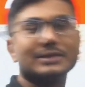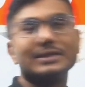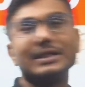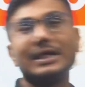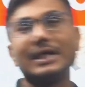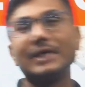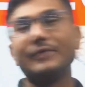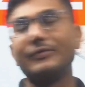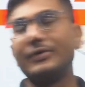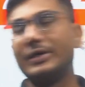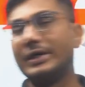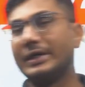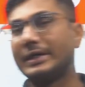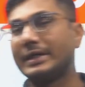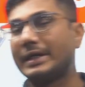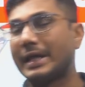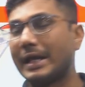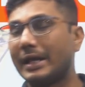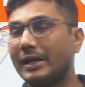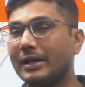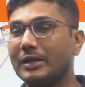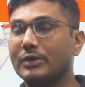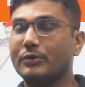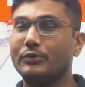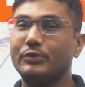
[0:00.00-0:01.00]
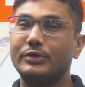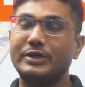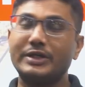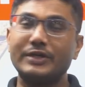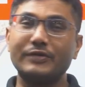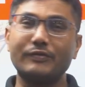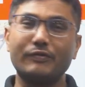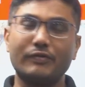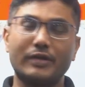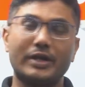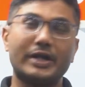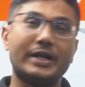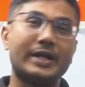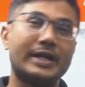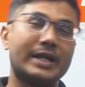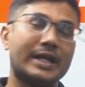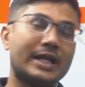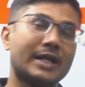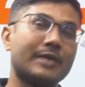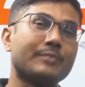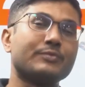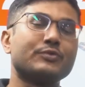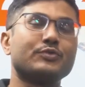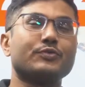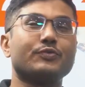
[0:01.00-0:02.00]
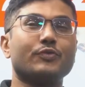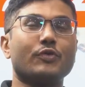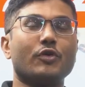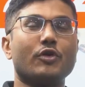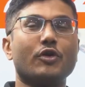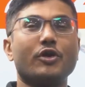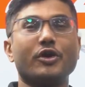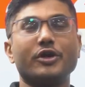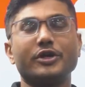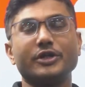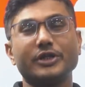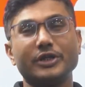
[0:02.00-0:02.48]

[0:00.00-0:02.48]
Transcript: they will tell you different names for